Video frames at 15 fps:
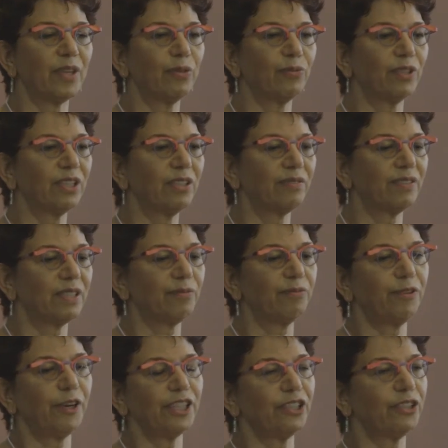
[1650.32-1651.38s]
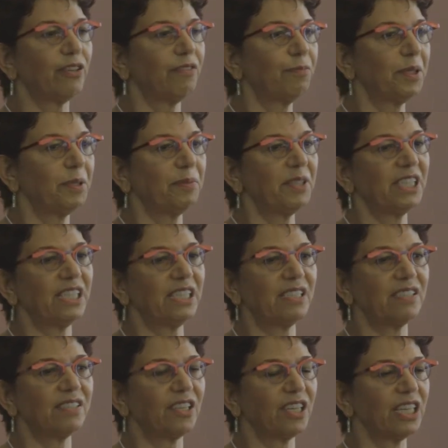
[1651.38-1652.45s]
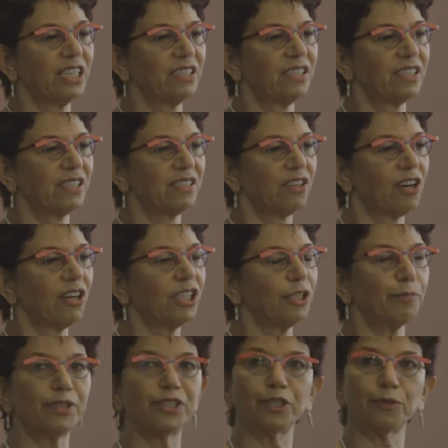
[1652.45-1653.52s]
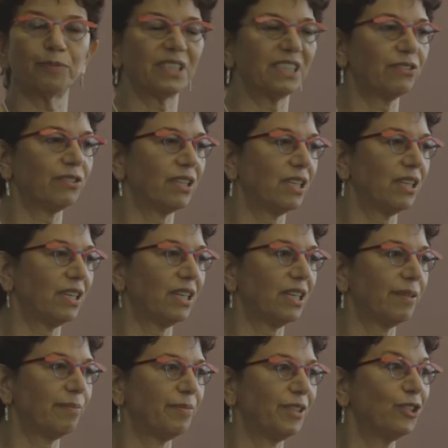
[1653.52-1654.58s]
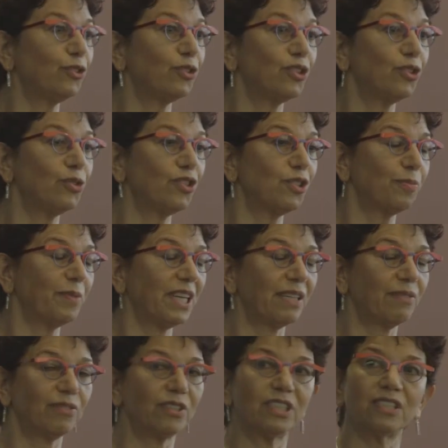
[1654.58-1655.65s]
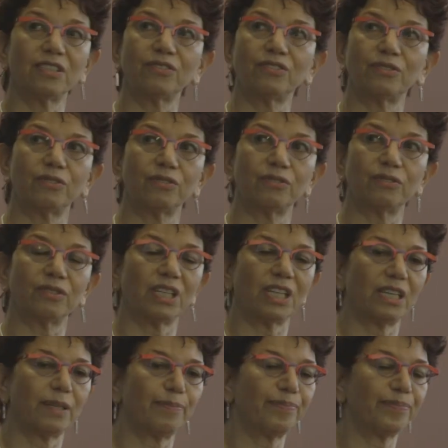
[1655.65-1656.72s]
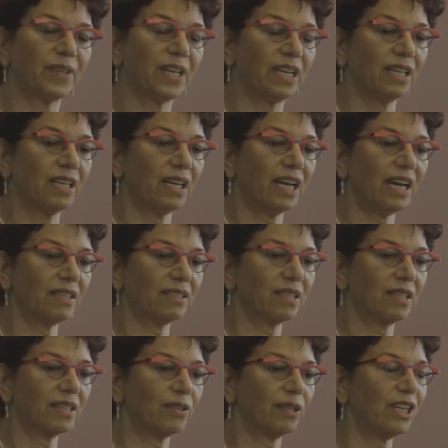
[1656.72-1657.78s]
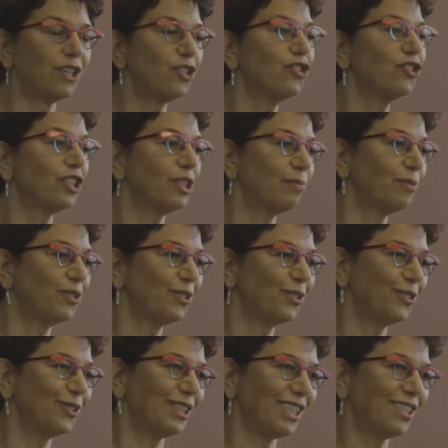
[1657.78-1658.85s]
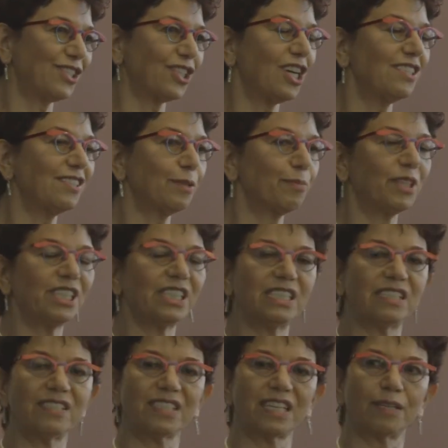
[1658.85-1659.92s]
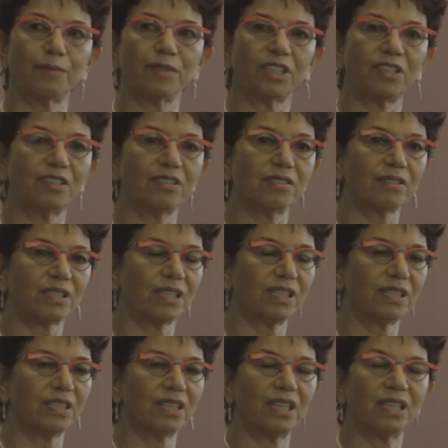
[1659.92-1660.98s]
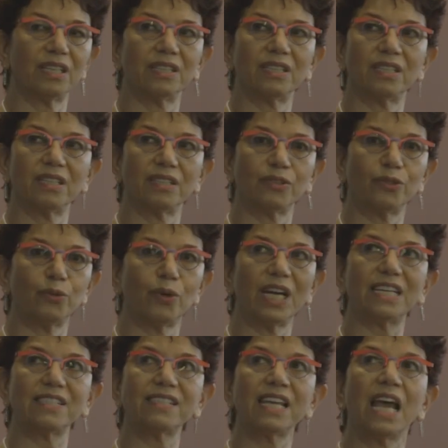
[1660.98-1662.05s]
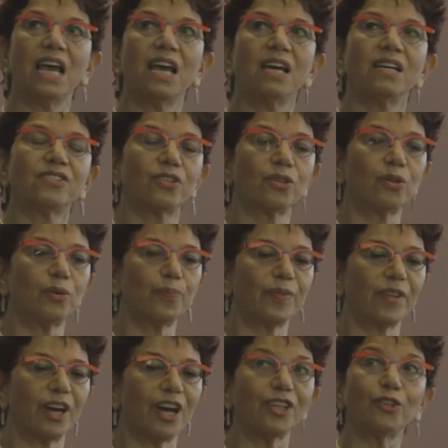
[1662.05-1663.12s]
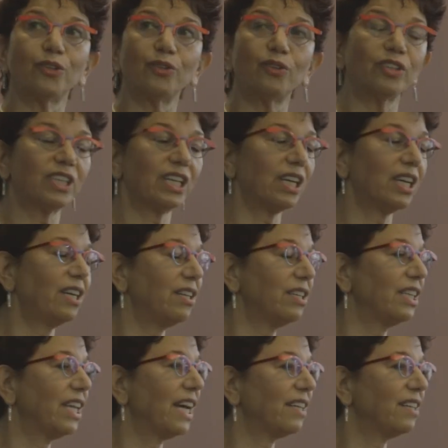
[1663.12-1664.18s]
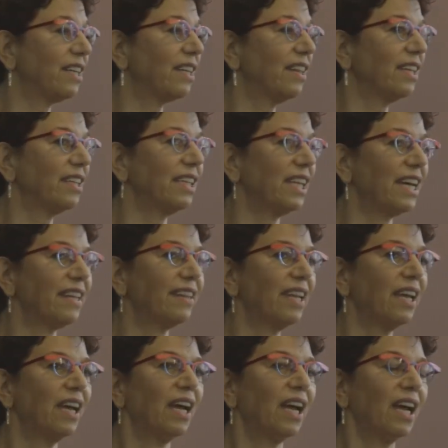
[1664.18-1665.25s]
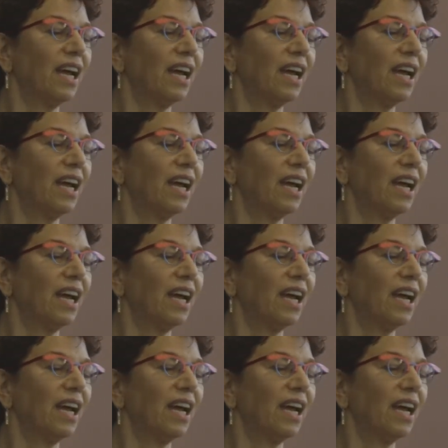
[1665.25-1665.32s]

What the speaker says: one of the father of PBDE scientists, Aki Bergman, introduced me and wanted to urge them to discuss about these chemicals in US. So I told her that I think that